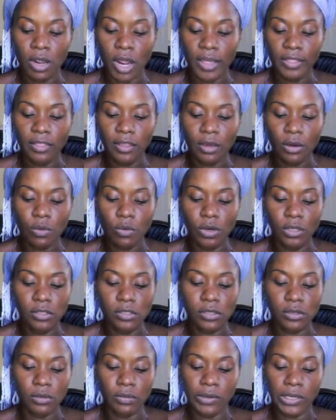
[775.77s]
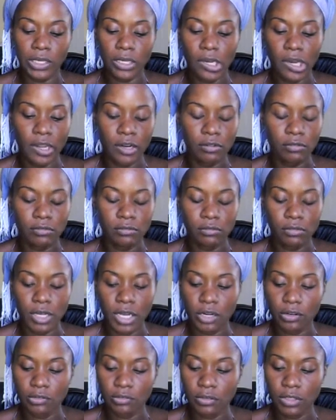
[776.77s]
I think, once a week. I don't
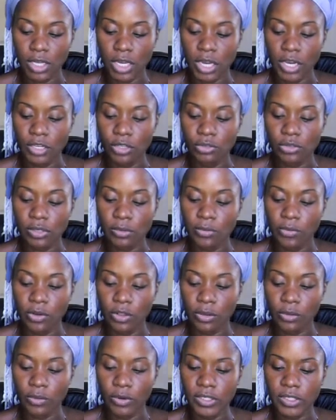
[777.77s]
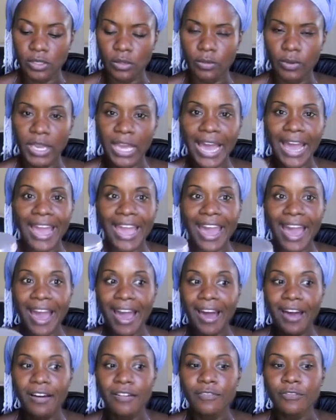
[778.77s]
think I use it more than once a week. I
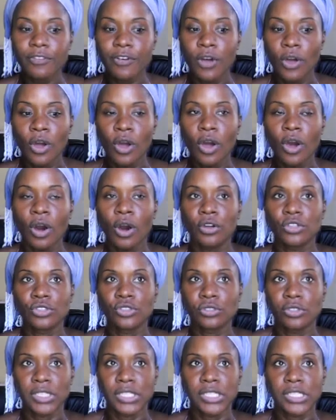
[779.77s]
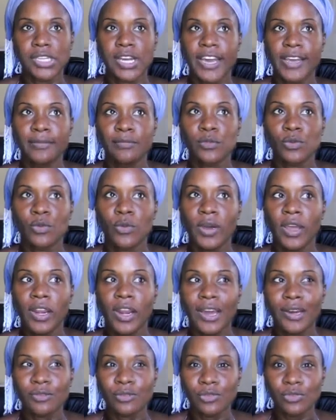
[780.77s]
have during the times when
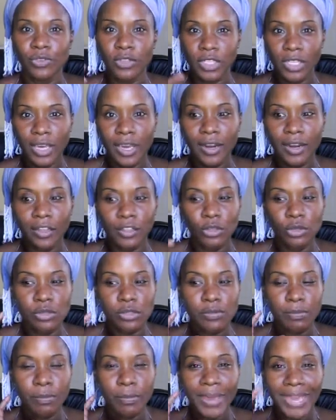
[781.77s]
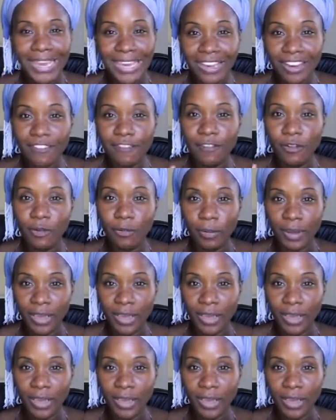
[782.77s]
I was really getting those painful